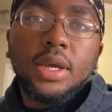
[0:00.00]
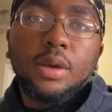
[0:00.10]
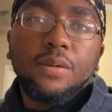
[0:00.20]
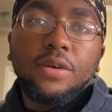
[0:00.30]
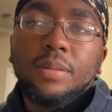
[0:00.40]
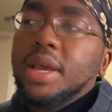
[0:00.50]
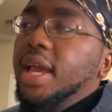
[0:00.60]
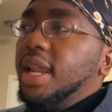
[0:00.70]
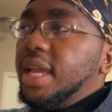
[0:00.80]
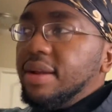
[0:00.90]
You feel me?
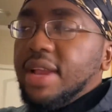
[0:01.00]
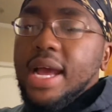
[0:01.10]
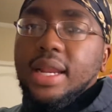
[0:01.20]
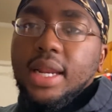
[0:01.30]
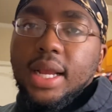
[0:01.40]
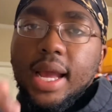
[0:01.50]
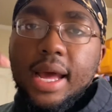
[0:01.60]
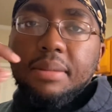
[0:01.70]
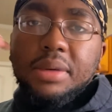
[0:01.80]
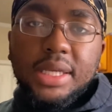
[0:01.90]
Leave down in the
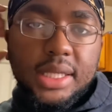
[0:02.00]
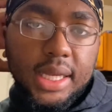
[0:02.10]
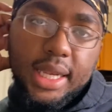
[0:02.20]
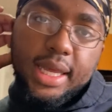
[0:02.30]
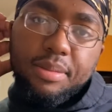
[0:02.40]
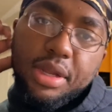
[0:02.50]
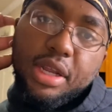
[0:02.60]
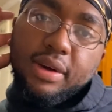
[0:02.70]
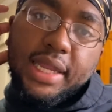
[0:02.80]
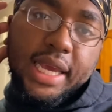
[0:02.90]
comments and let me
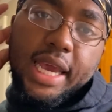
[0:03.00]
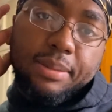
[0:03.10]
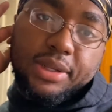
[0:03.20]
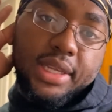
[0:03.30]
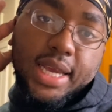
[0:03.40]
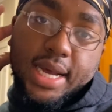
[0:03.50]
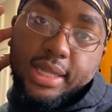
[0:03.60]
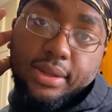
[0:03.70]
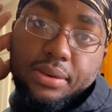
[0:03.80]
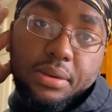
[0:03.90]
know if that happens to y'all
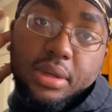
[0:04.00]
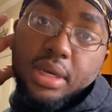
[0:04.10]
too.